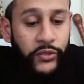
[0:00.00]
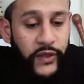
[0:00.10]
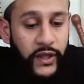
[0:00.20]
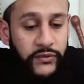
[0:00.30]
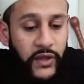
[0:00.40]

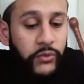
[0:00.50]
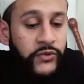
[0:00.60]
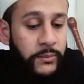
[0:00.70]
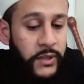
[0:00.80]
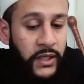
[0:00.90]
thing that was in the
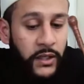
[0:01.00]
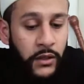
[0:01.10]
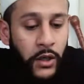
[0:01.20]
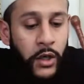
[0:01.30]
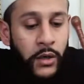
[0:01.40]
beginning,
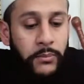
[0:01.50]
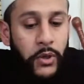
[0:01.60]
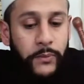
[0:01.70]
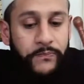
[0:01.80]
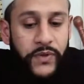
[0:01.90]

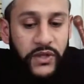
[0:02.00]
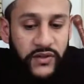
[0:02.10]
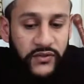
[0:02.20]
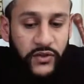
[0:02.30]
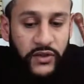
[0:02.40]
but
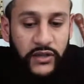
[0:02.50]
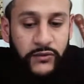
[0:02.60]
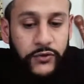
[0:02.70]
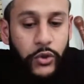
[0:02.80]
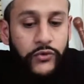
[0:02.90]
these are like the
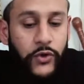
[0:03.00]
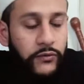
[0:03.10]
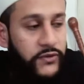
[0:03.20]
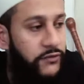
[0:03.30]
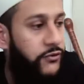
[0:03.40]
views of
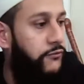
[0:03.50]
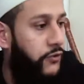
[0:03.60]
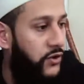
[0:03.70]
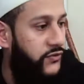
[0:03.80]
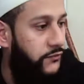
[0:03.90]
different
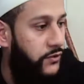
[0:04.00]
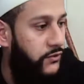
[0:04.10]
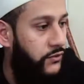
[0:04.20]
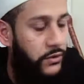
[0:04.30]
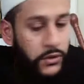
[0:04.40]

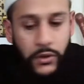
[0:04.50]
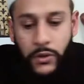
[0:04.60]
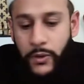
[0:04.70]
philosophers. Okay.